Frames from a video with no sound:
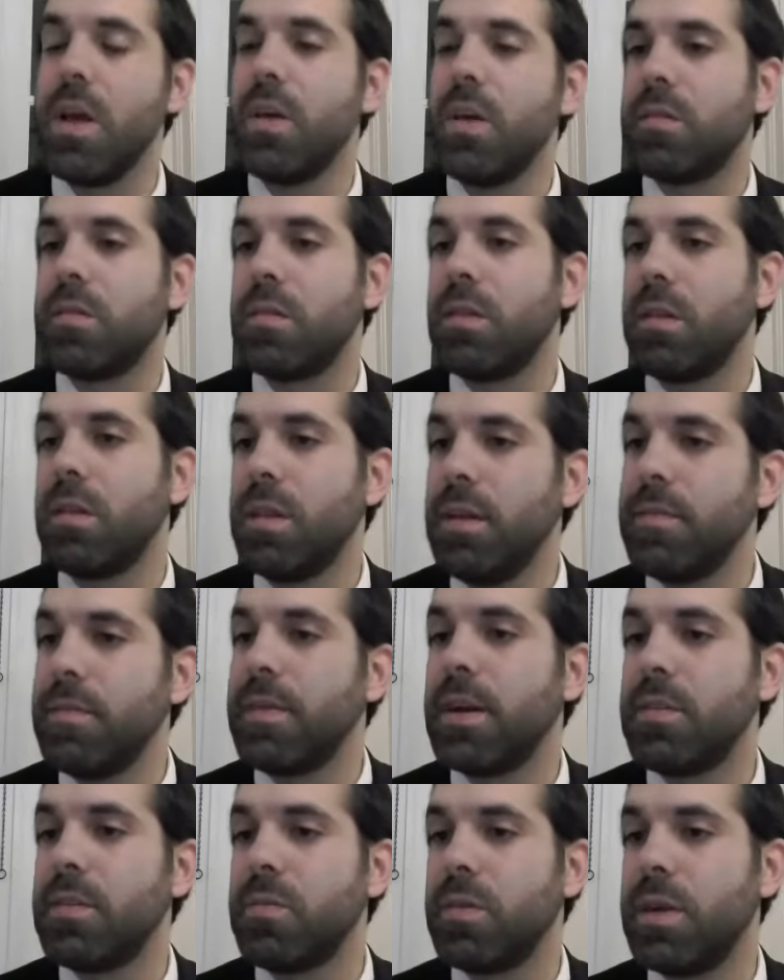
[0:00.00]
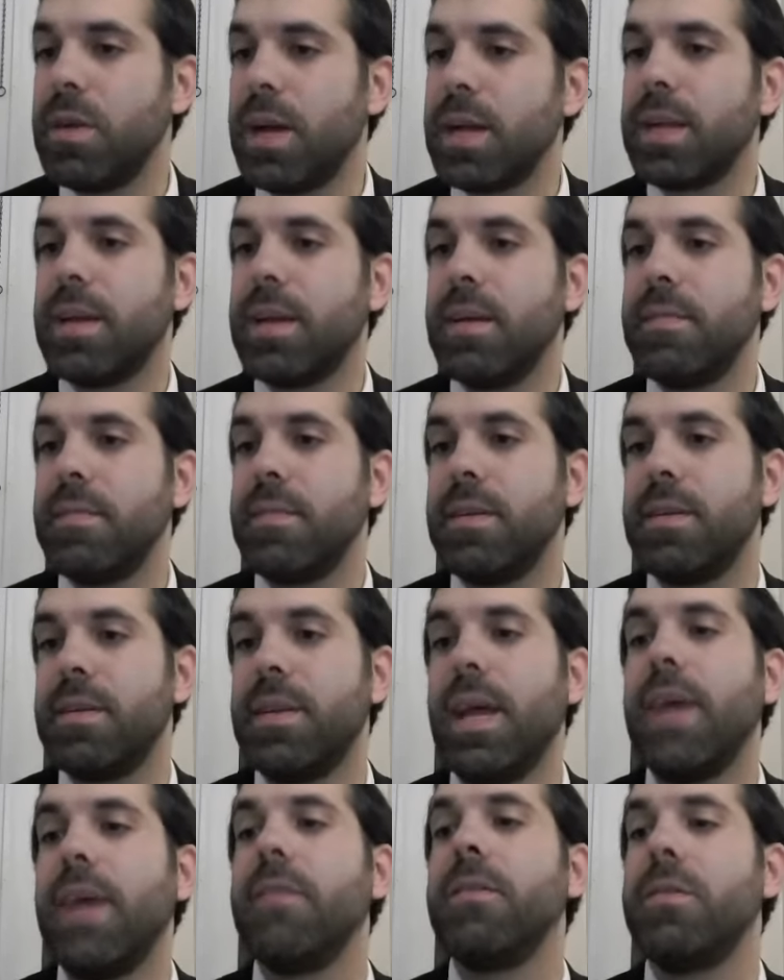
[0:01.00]
So the Levites were not given
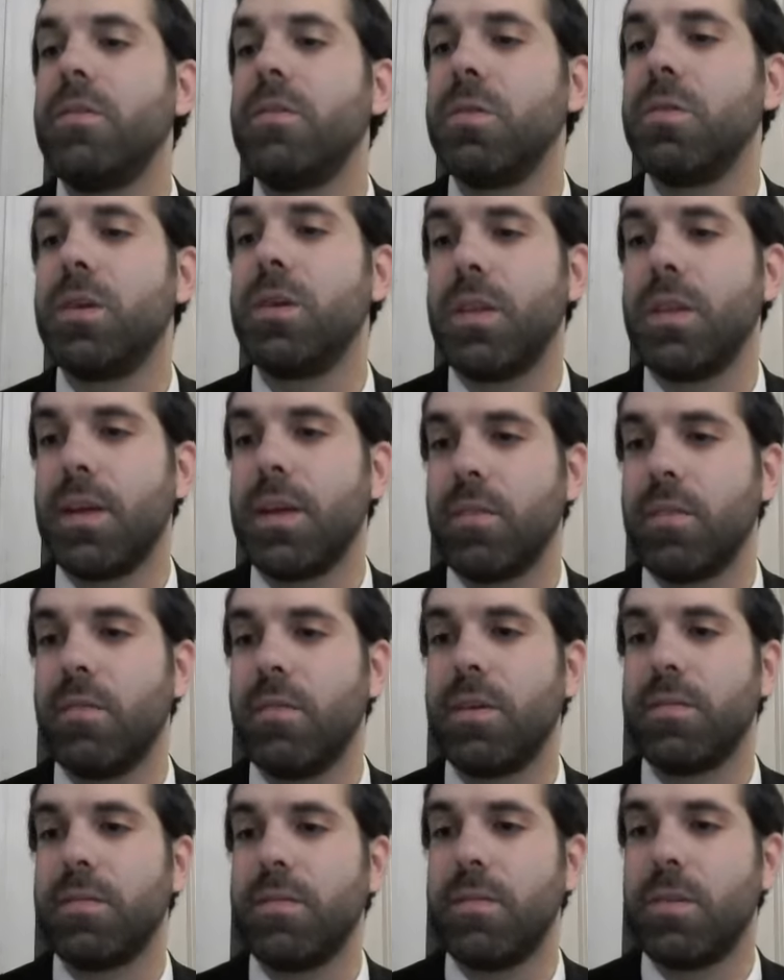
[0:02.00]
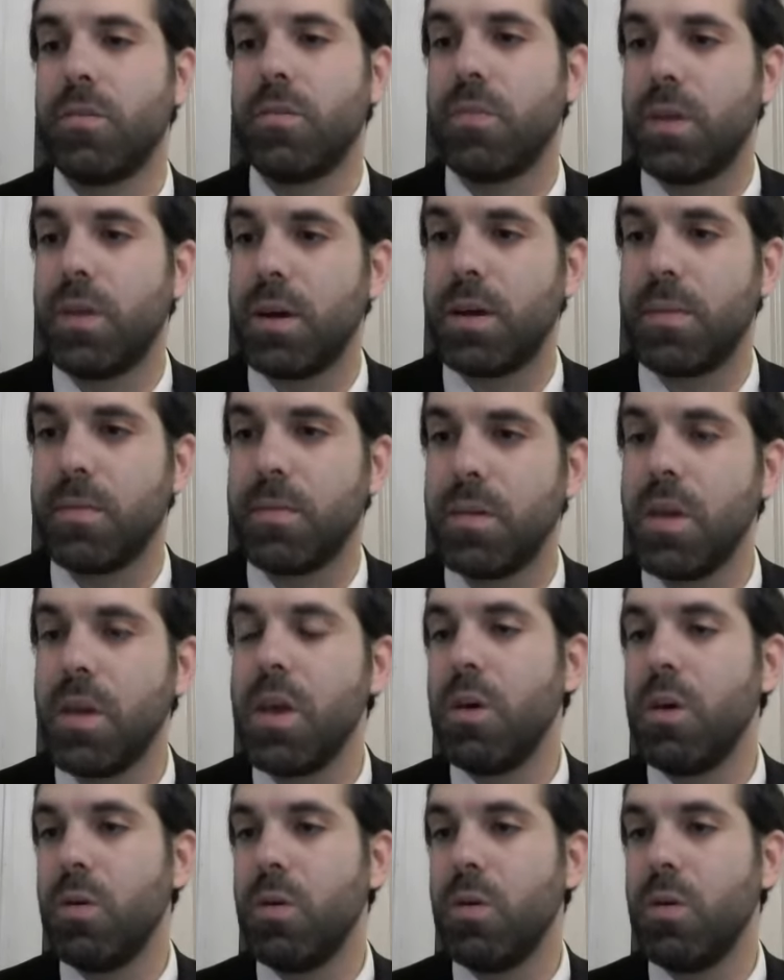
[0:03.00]
territory like the rest of the tribes.